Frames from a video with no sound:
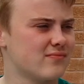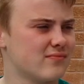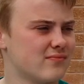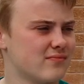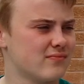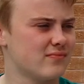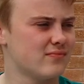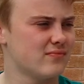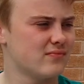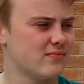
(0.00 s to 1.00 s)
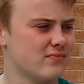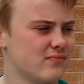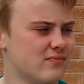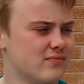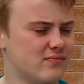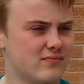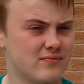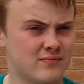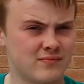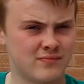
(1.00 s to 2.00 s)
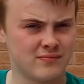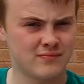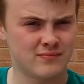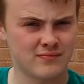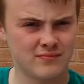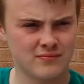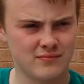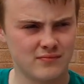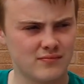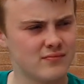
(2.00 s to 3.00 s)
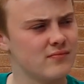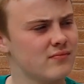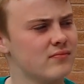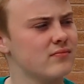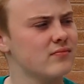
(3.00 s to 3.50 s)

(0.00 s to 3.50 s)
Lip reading: This person isn't speaking.